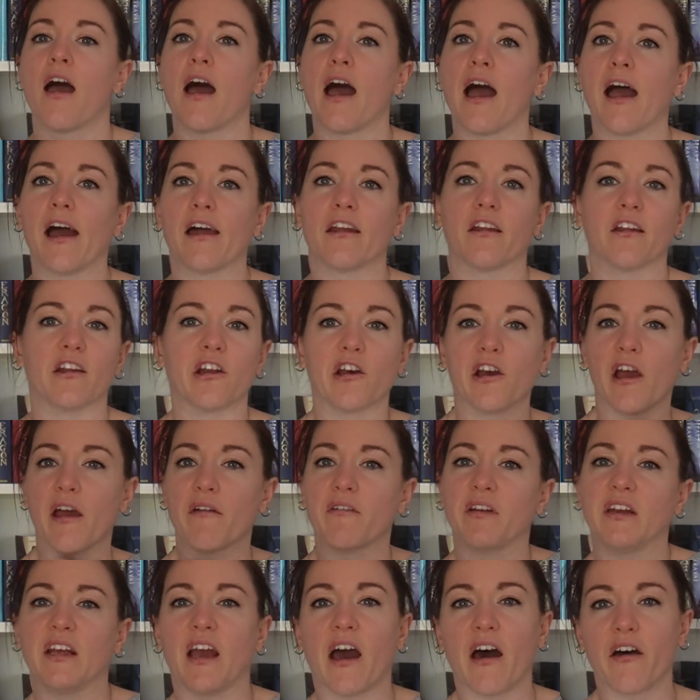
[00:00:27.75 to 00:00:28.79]
and I don't have
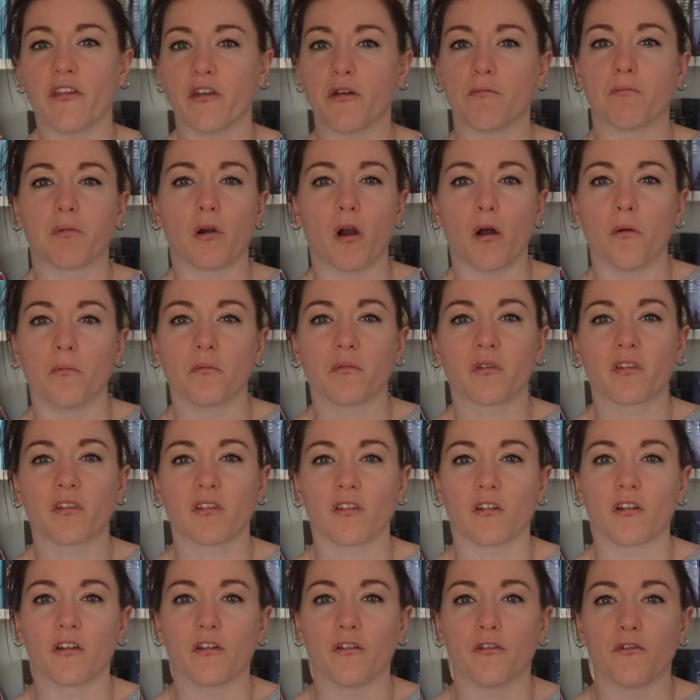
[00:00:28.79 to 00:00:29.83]
any other prompts
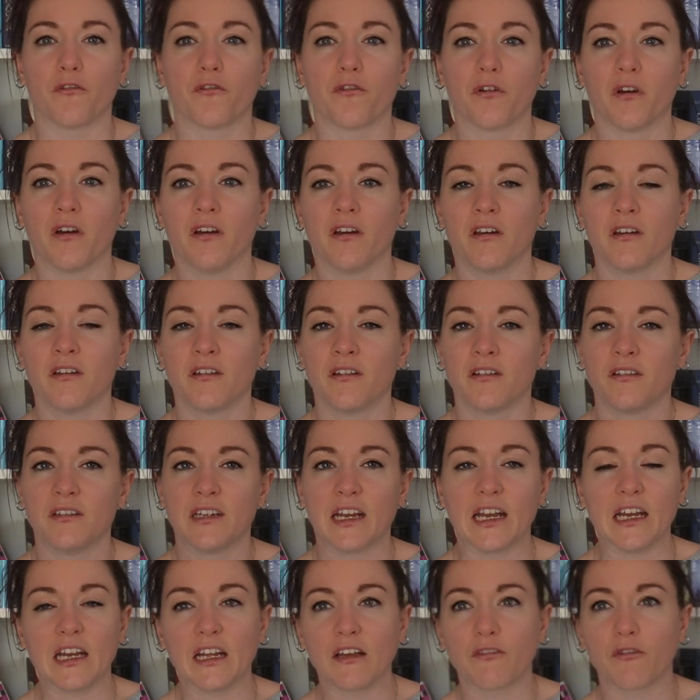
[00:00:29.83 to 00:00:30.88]
sort of
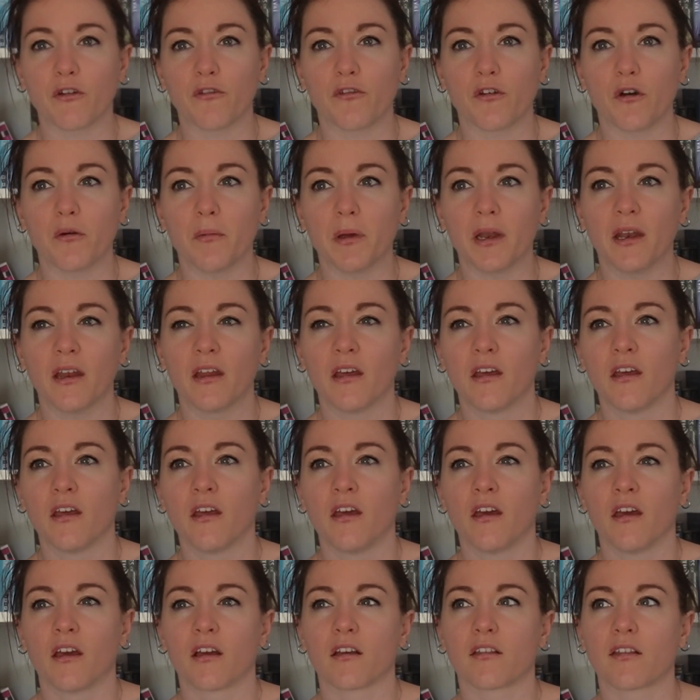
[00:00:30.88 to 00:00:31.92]
needing fulfillment,
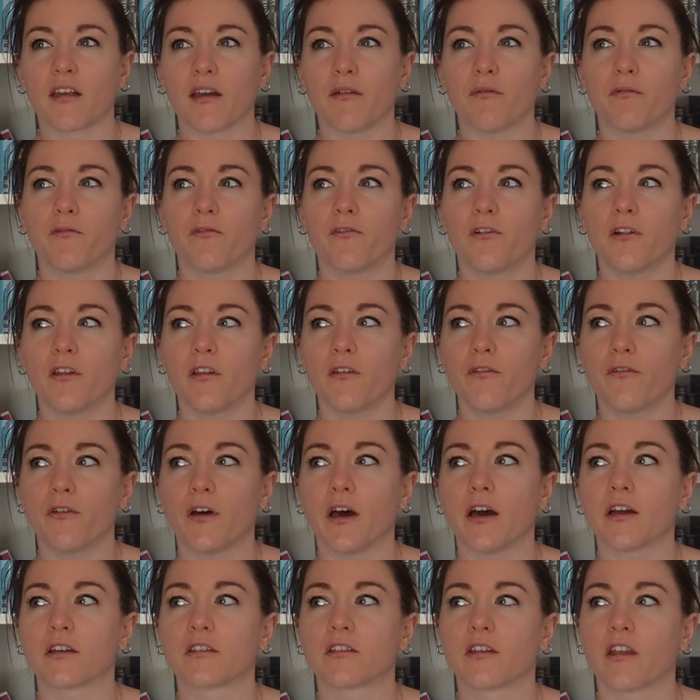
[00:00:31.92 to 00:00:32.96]
except for the
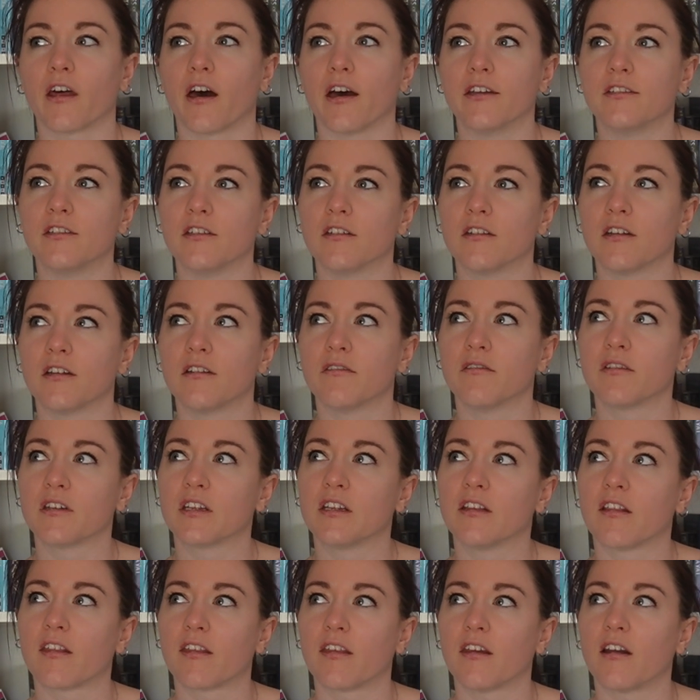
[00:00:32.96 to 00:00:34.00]
fact that I didn't even
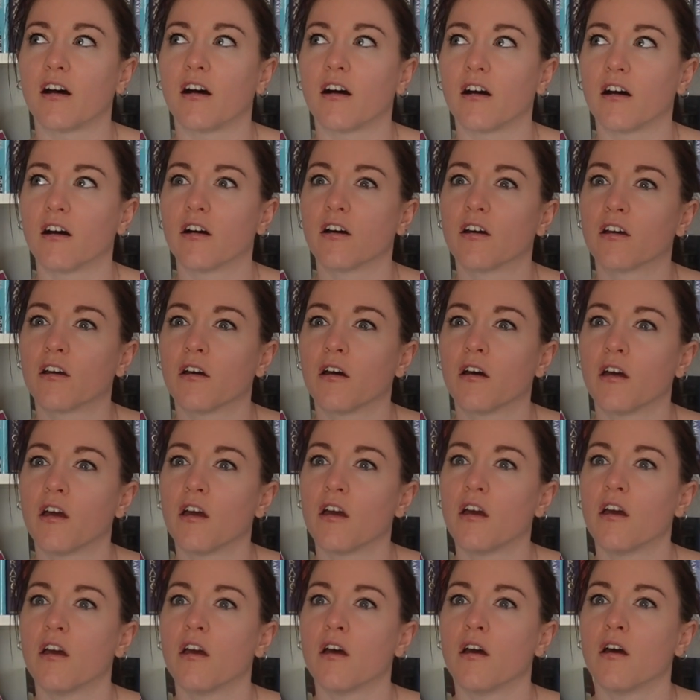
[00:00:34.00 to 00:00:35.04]
consider
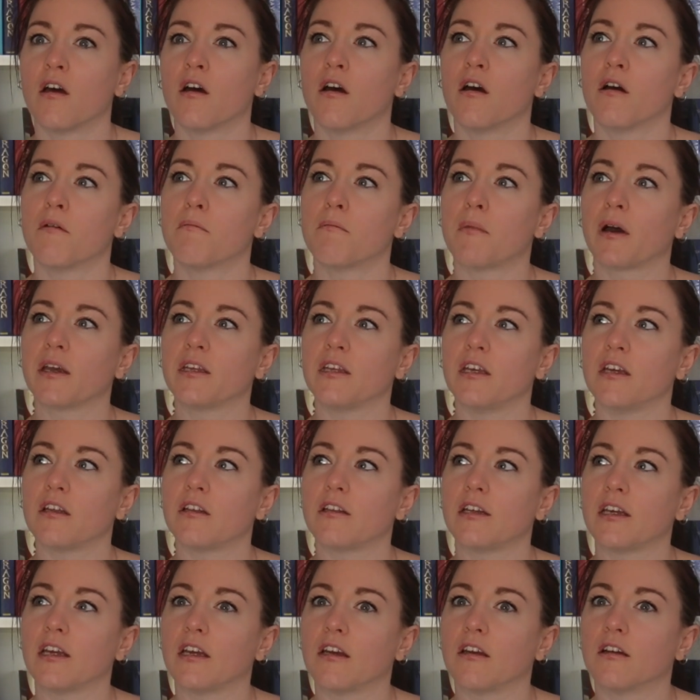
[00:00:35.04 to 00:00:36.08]
my
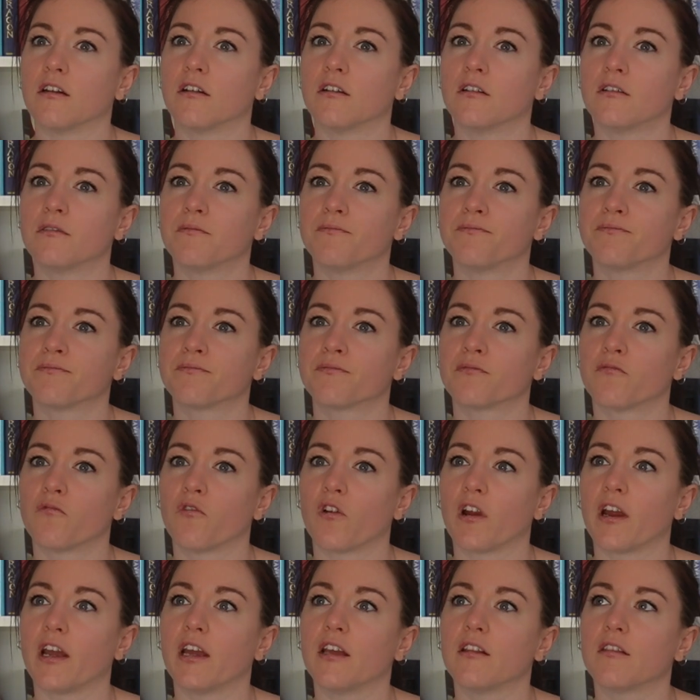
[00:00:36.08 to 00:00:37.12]
yearly
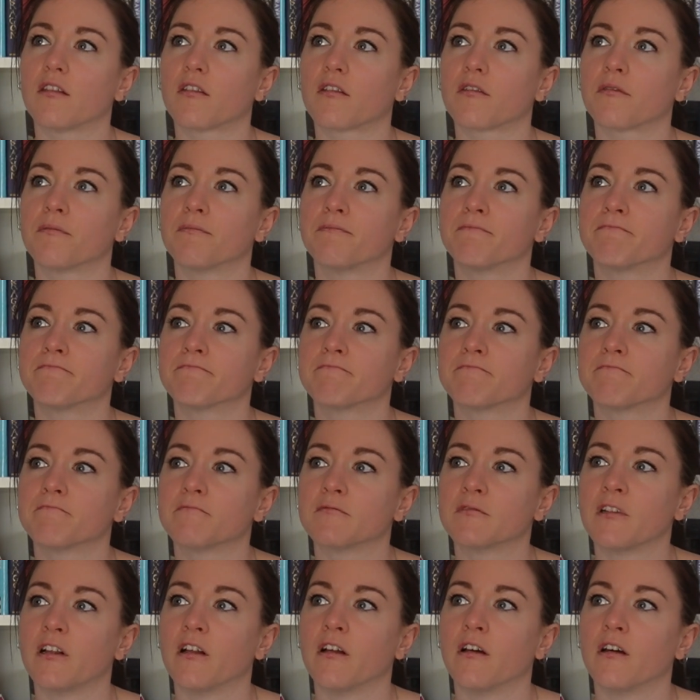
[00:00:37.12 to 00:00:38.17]
reads.
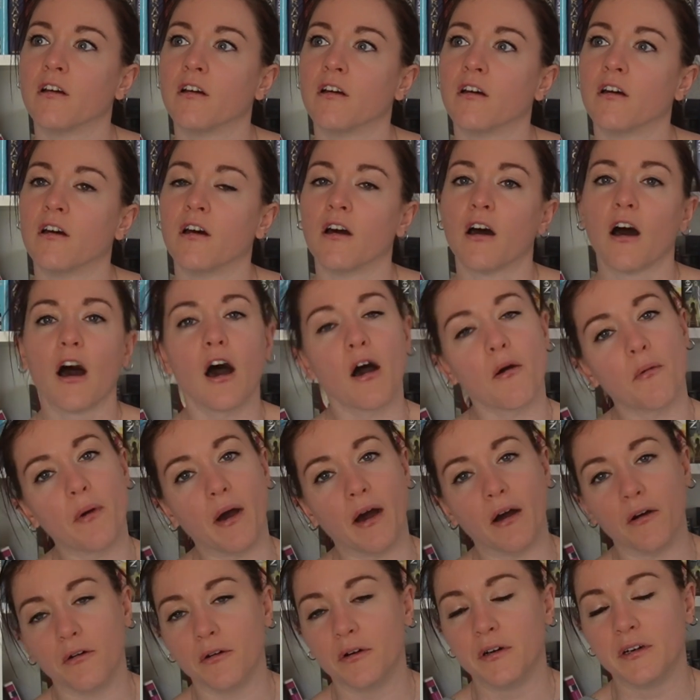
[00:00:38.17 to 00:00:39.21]
Oh
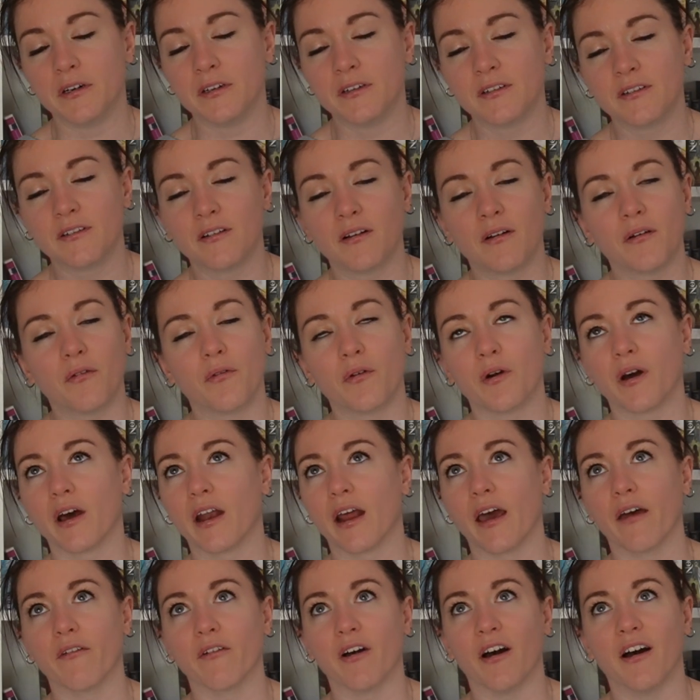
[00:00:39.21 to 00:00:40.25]
well,
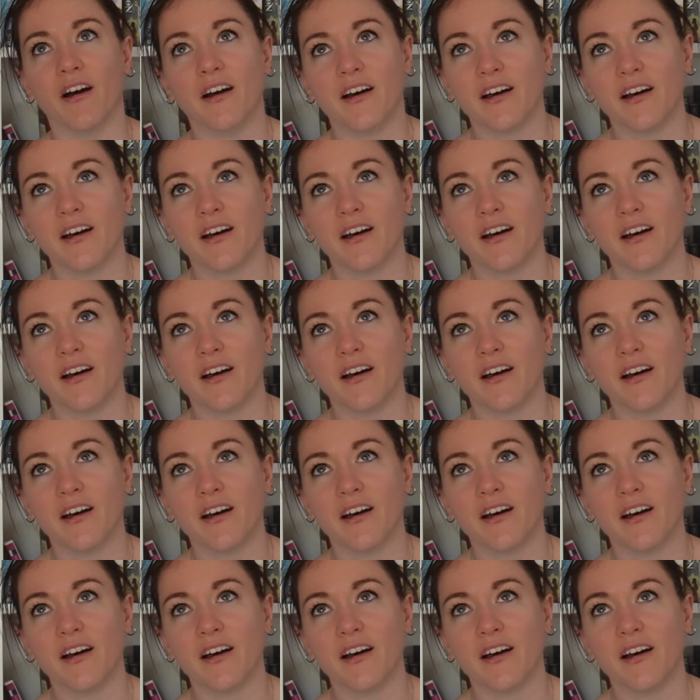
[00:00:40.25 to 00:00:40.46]
whatever.